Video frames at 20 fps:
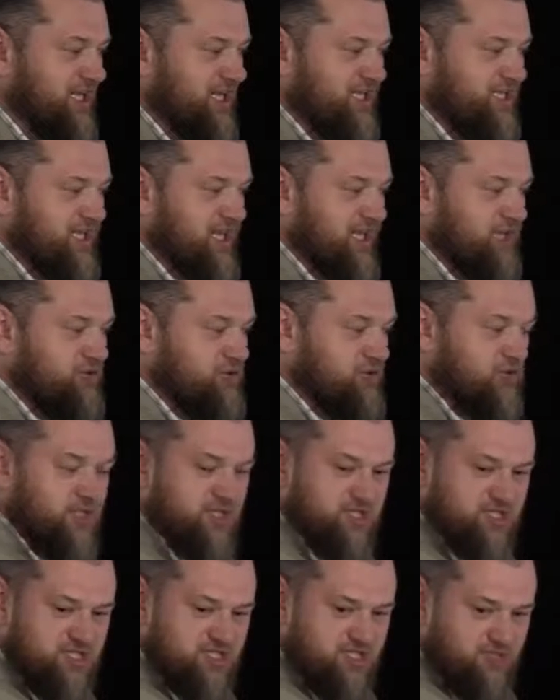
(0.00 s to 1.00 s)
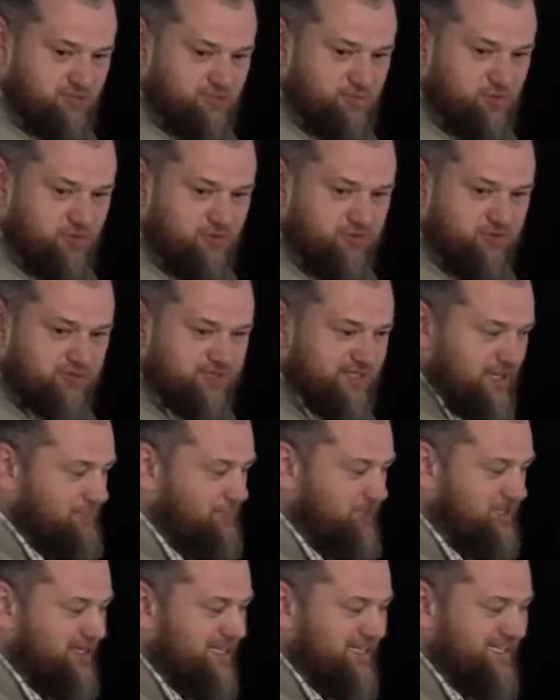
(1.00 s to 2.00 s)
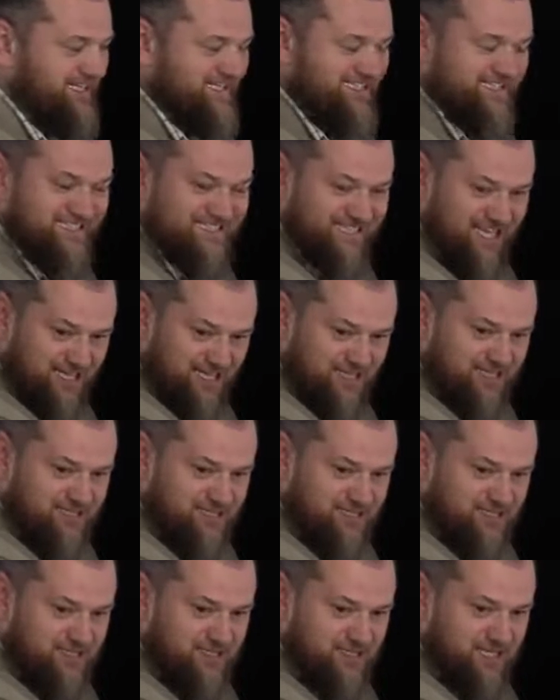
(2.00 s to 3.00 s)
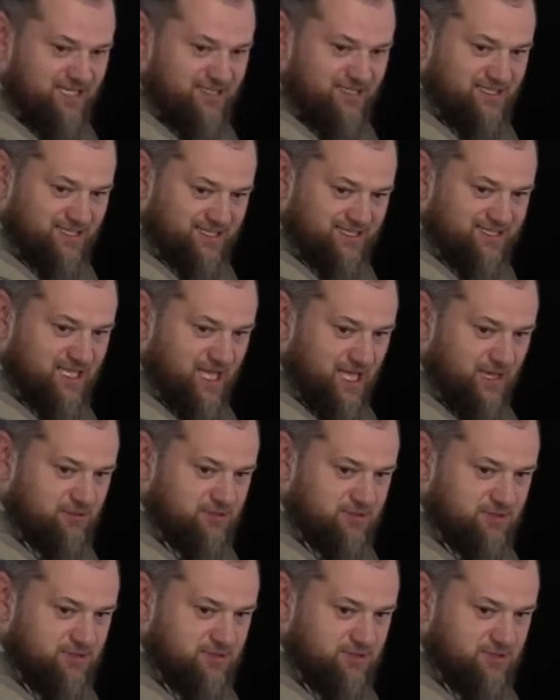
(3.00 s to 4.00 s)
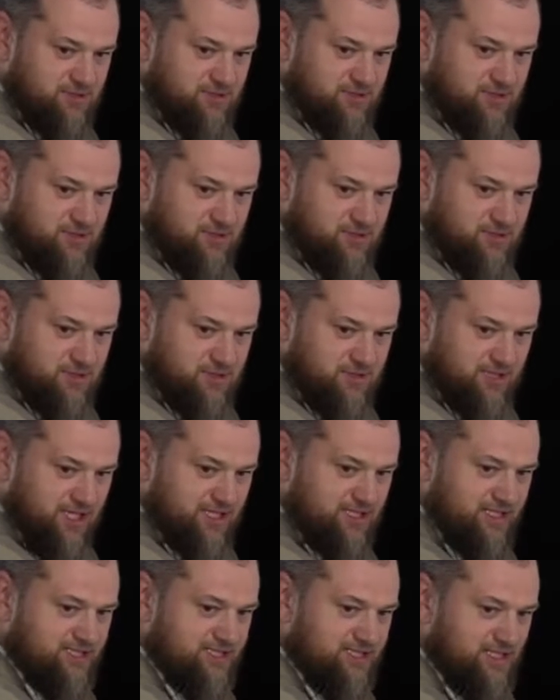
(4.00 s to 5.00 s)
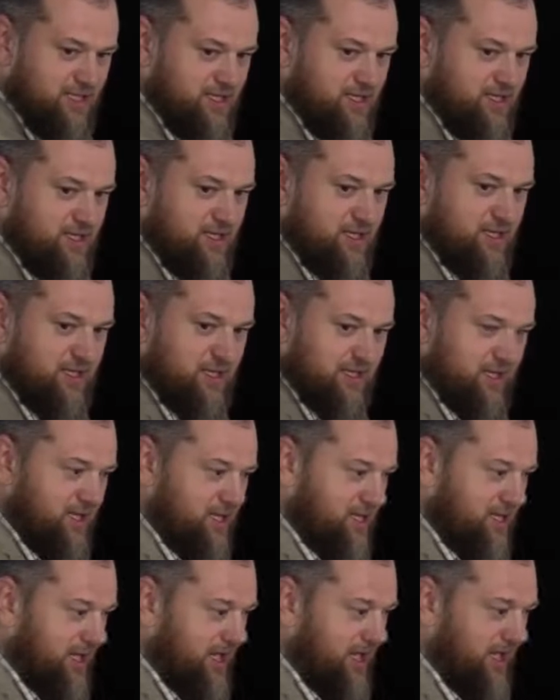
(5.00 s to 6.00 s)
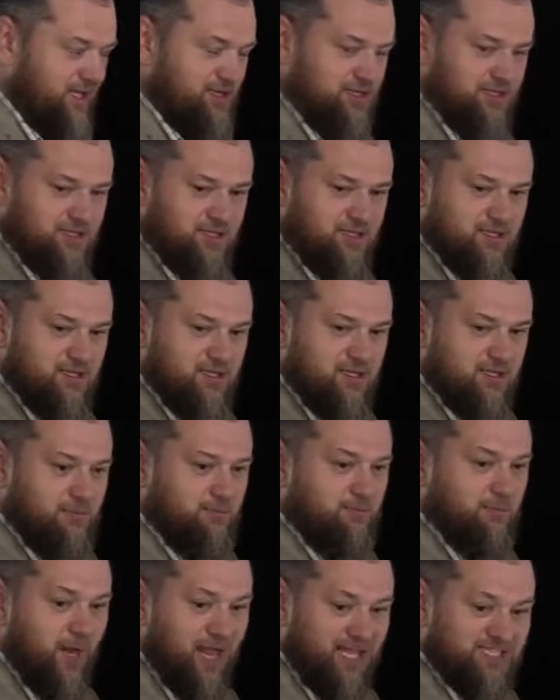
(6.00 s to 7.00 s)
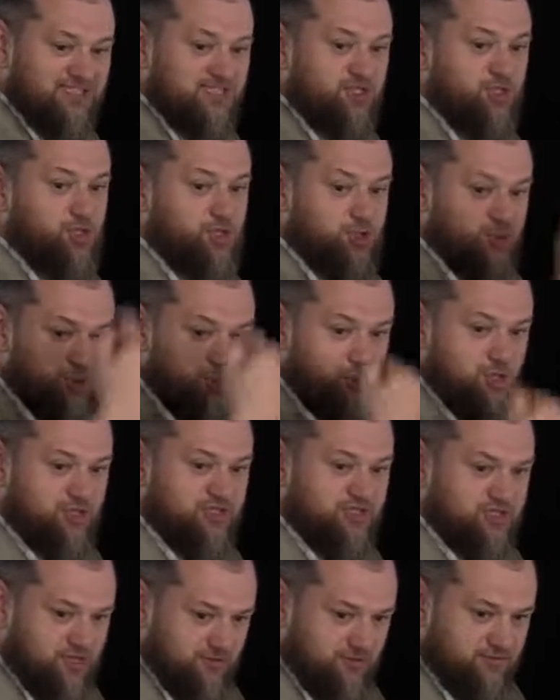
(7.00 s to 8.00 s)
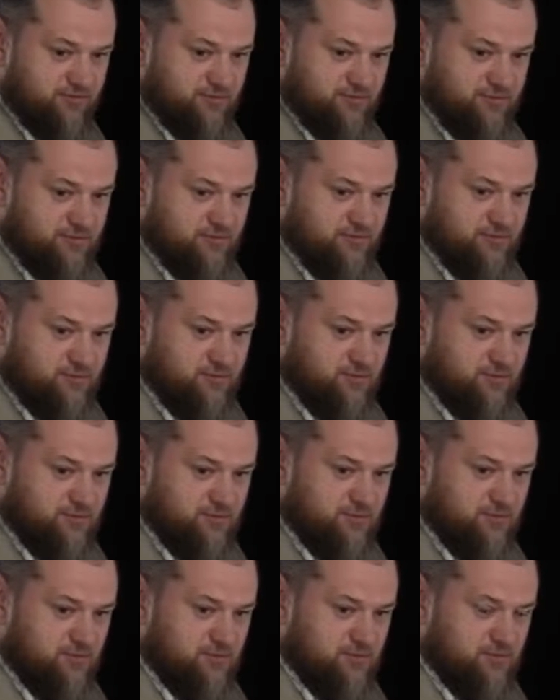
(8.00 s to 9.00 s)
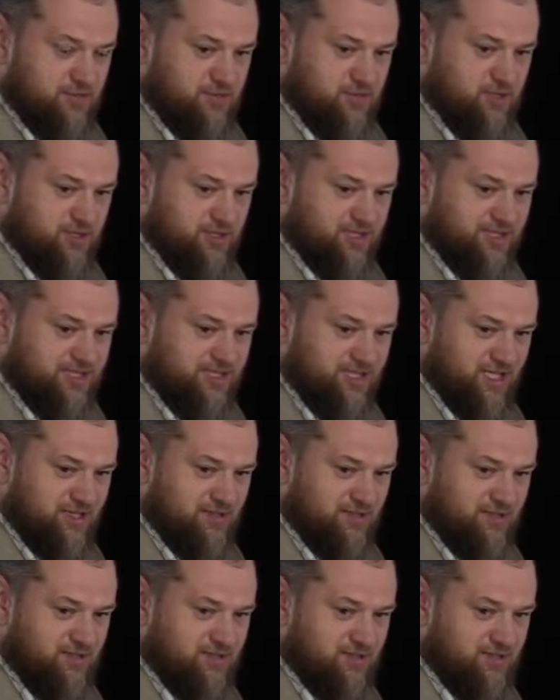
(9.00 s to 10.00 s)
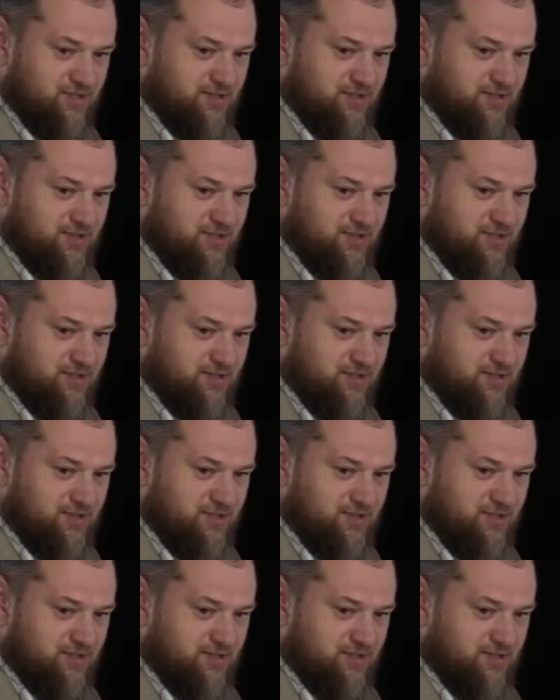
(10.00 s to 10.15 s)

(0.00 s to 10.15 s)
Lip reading: can get to this beautiful number, sell it at a discount, and they say, and plus insure yourself. You understand?